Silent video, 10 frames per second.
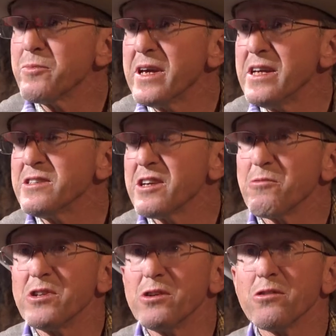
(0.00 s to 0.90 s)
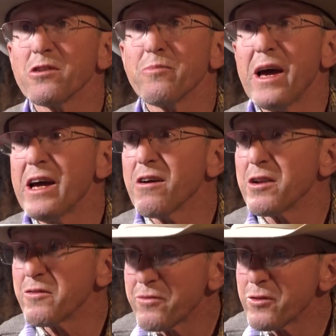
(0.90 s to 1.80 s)
it's amazing when you look
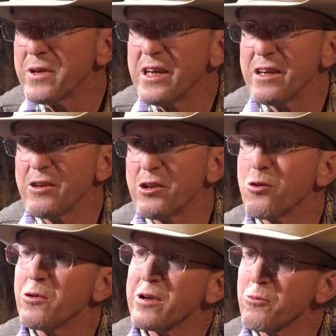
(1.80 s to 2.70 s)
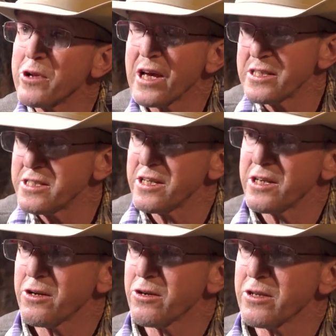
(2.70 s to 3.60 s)
back on it. For me, you know, when I
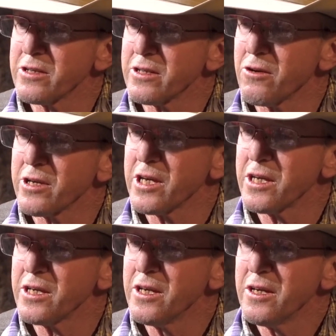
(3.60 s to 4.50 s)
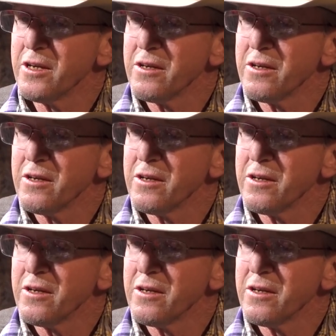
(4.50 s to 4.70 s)
sit here and, okay,